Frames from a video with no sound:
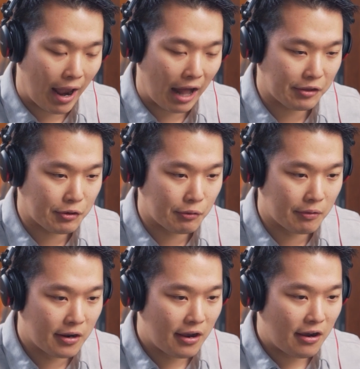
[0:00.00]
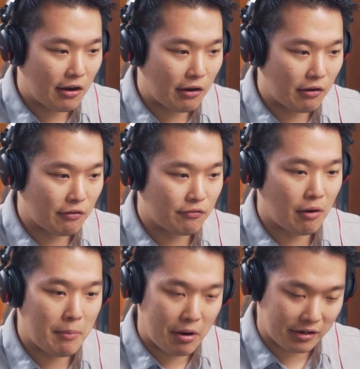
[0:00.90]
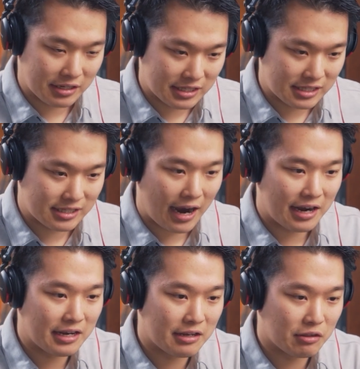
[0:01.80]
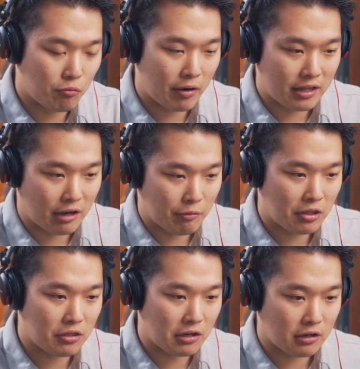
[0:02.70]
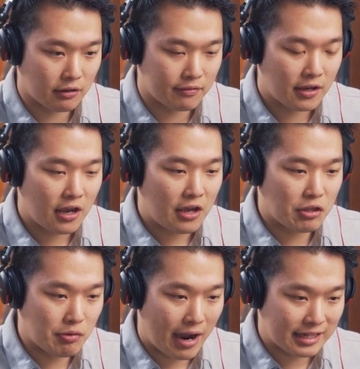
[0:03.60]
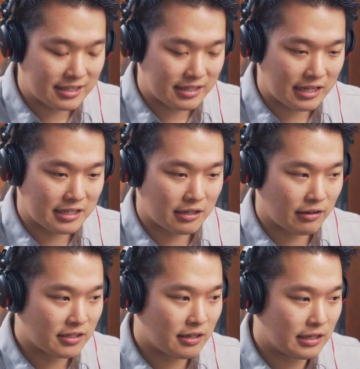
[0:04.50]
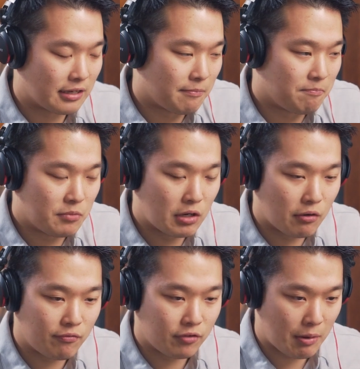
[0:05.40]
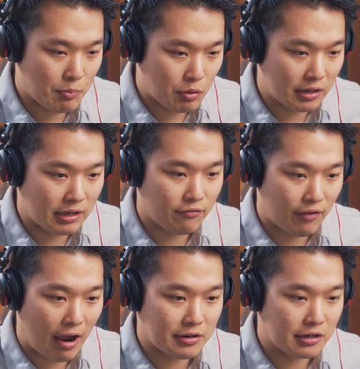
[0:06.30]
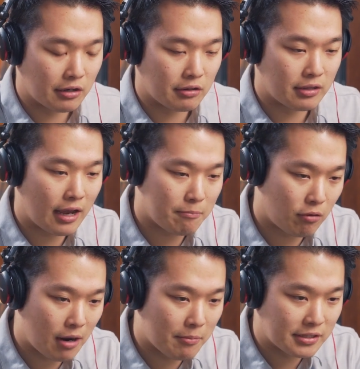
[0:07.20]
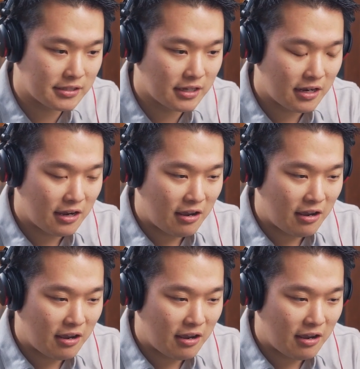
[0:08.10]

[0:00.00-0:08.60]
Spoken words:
value of American society and the way that we think of the United States as a community founded under that premise.